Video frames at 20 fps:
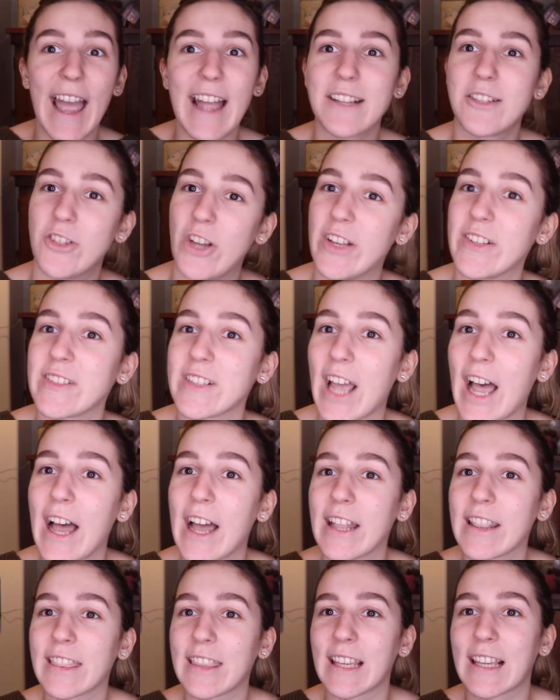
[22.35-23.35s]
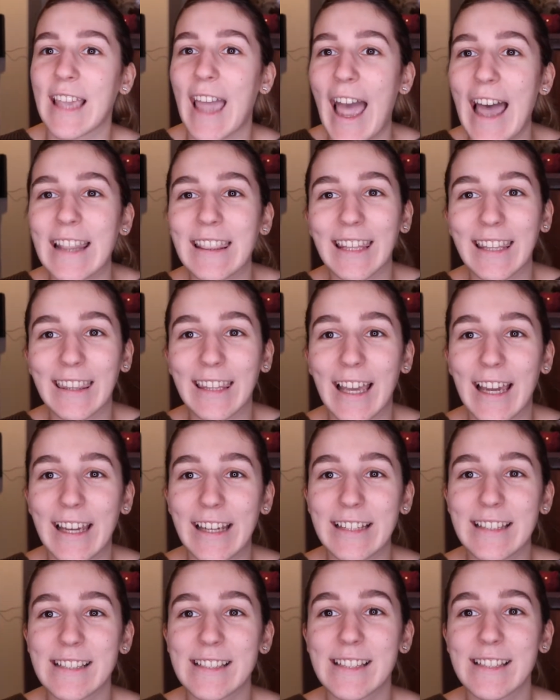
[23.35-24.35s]
I just got the
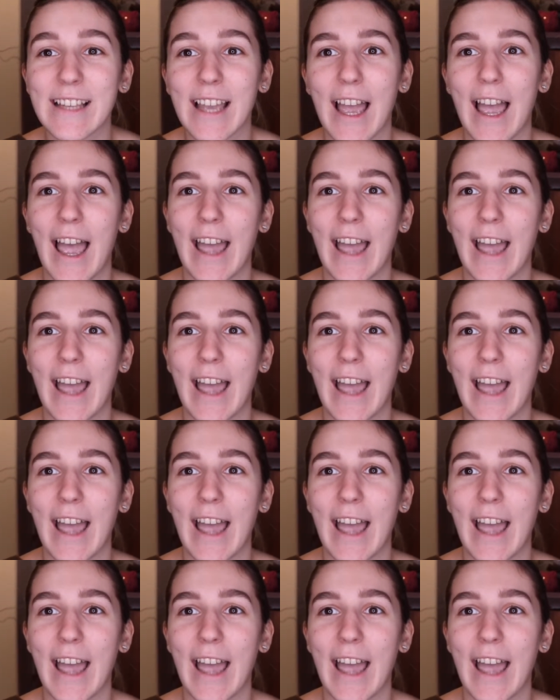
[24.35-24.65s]
KathleenLights